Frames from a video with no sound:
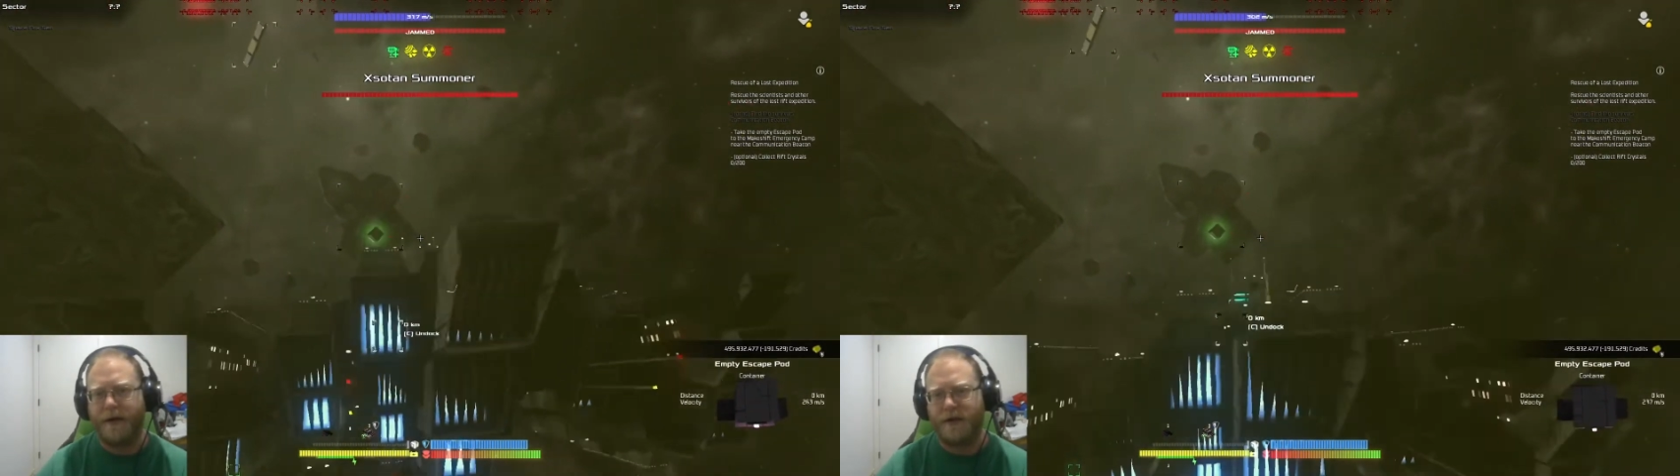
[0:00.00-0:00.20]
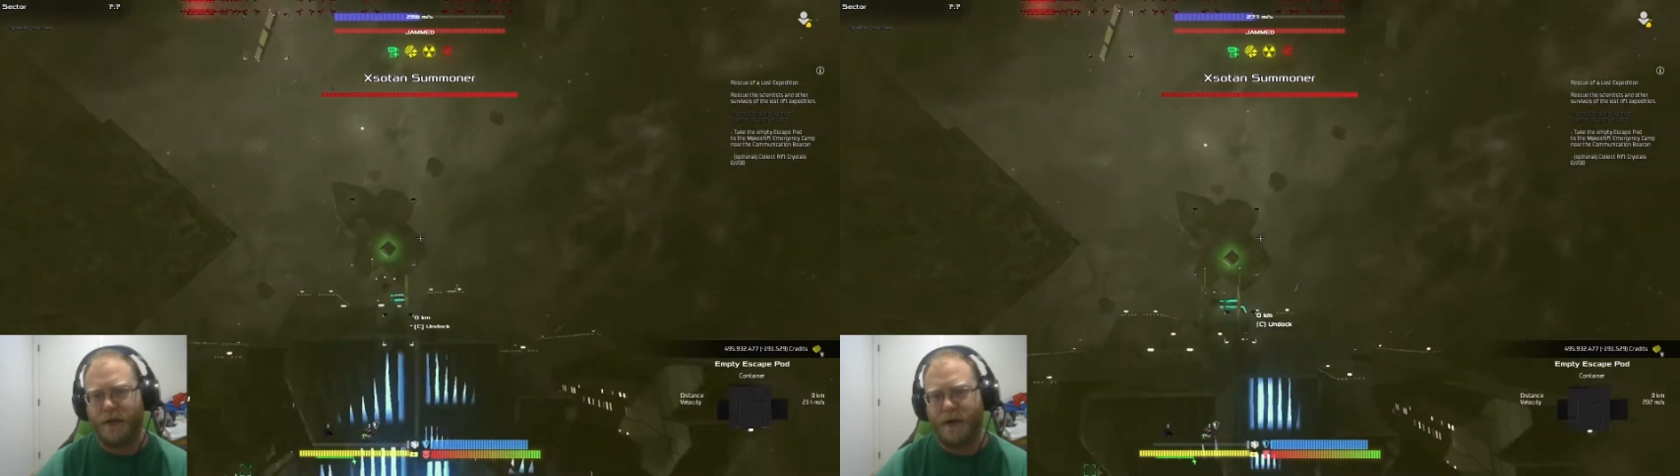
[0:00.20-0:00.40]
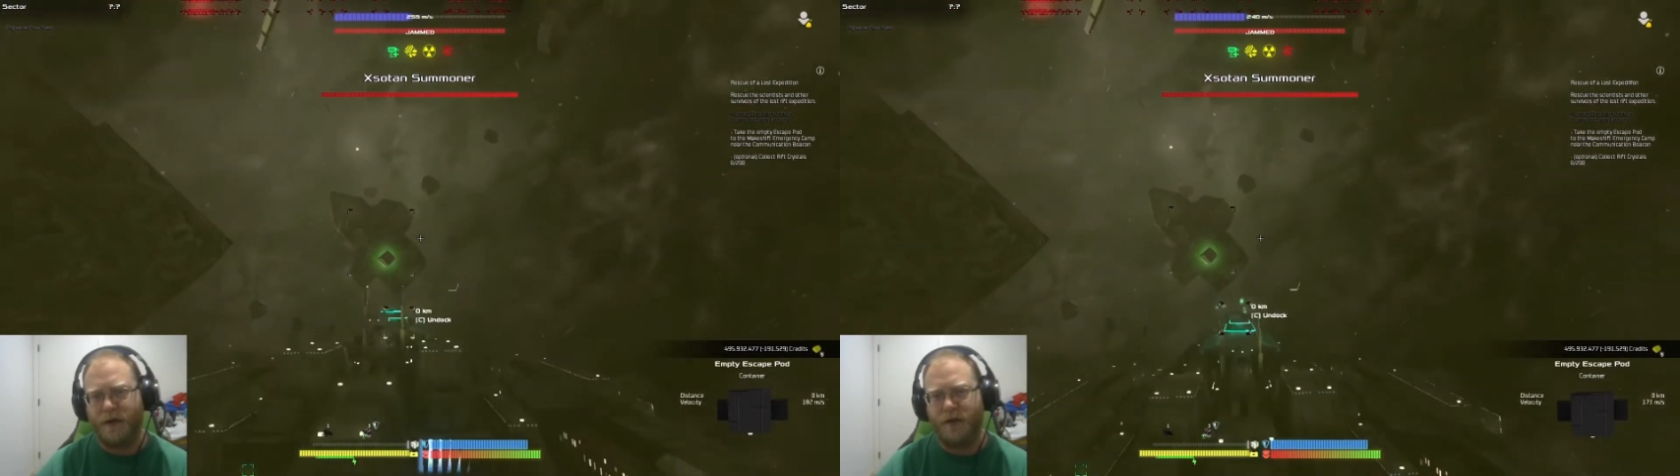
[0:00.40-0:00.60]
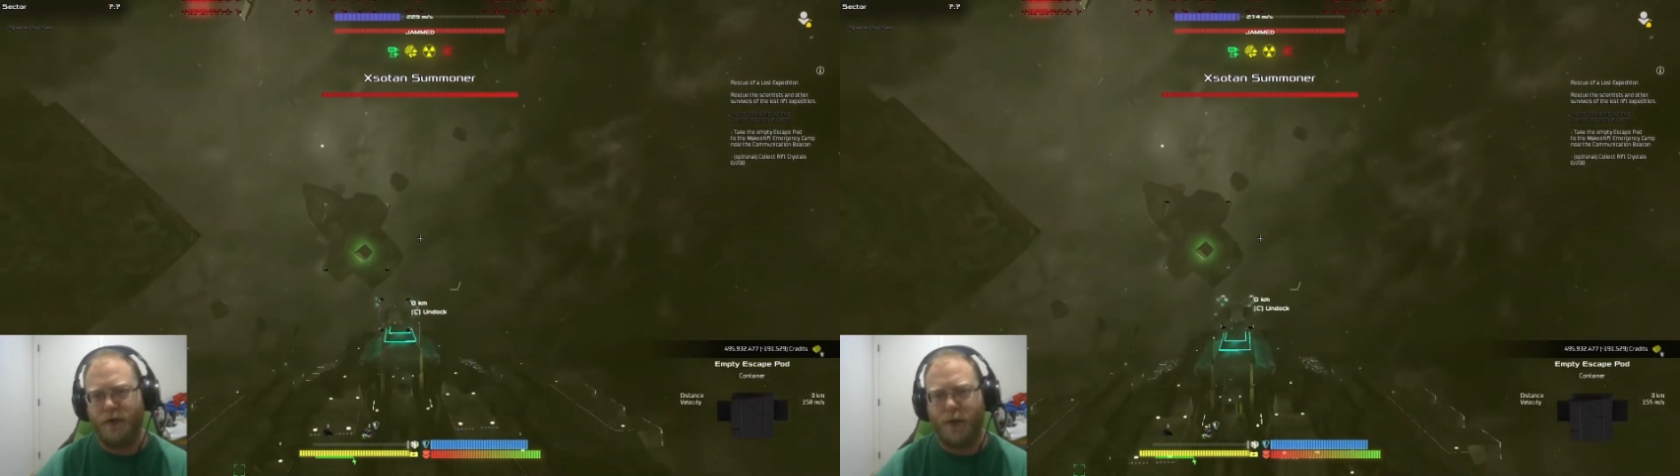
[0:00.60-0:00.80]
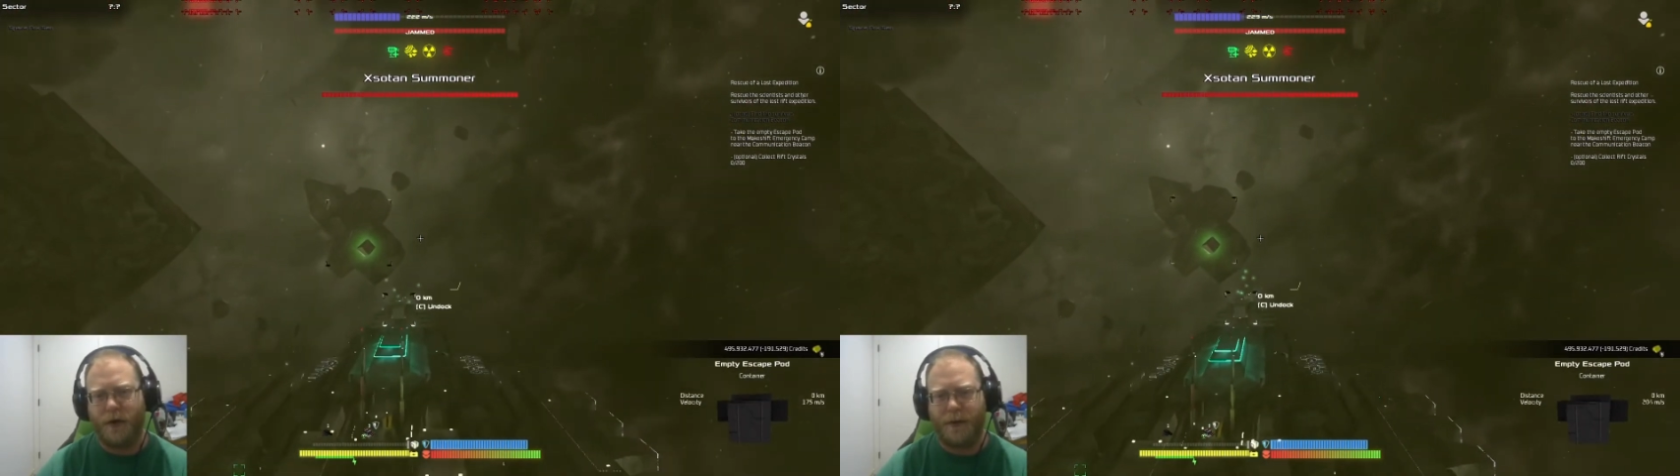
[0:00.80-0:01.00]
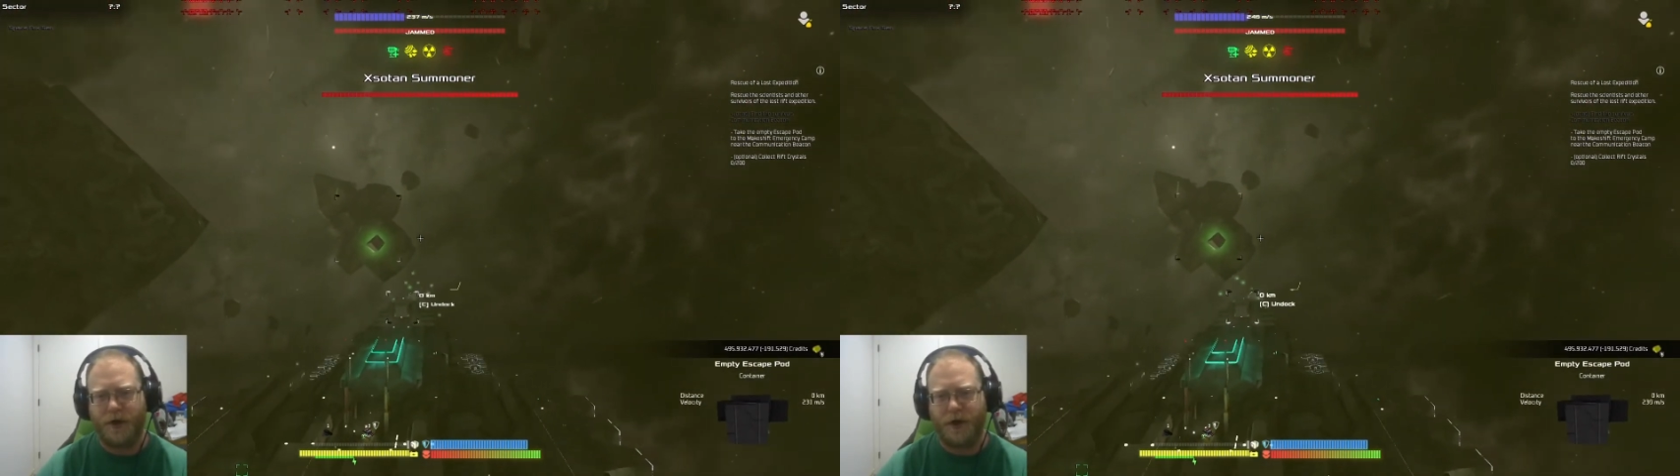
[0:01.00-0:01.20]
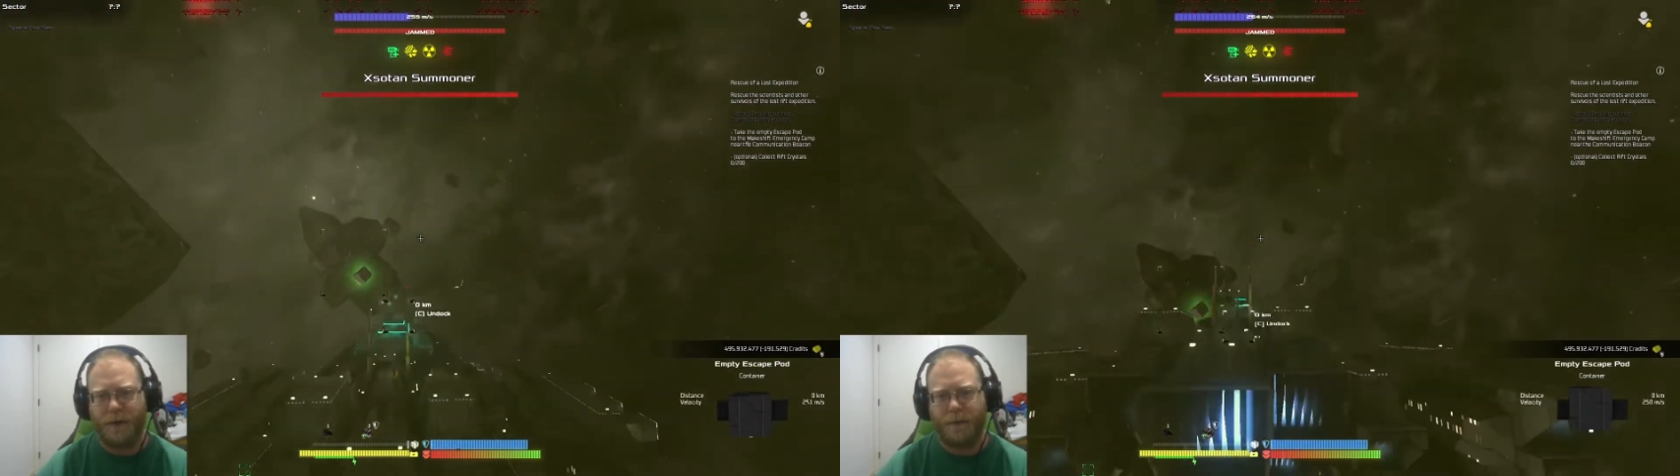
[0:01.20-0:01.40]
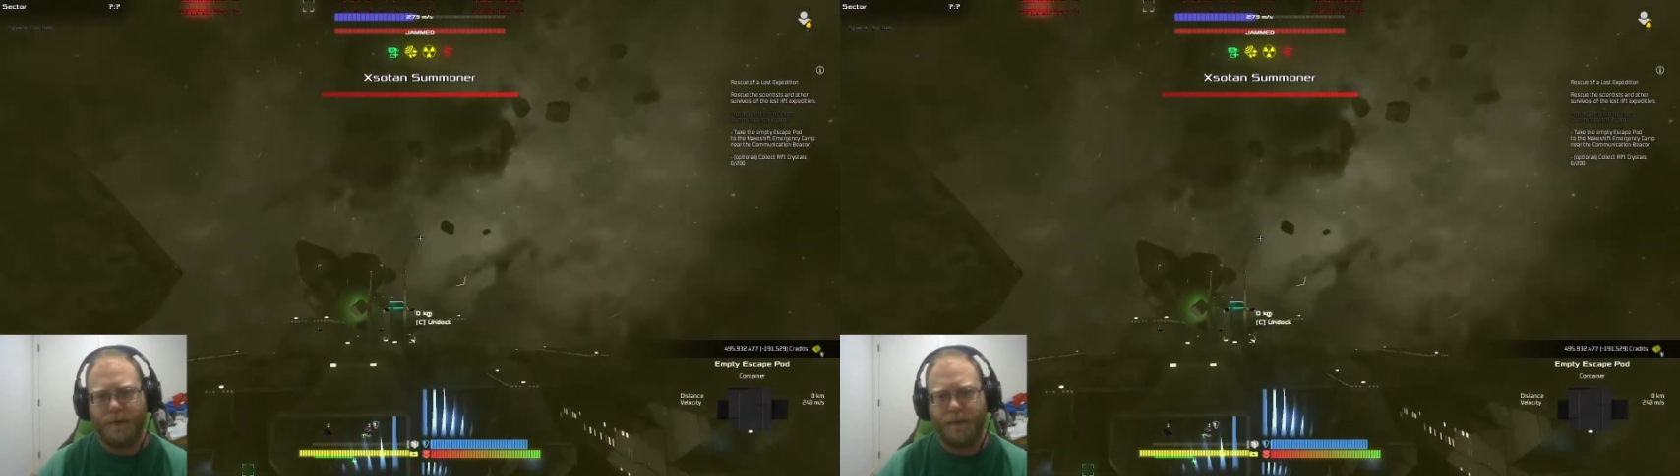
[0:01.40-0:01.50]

so I knew where to return.